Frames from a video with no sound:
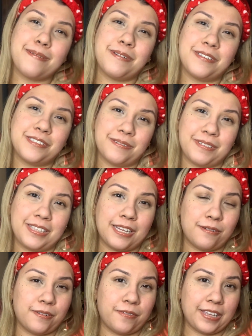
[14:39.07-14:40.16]
and also ring that
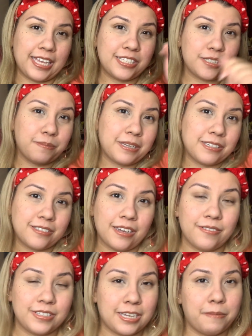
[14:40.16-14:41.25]
notification bell so
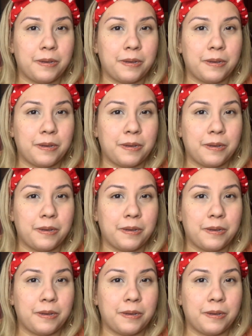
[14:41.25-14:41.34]
every time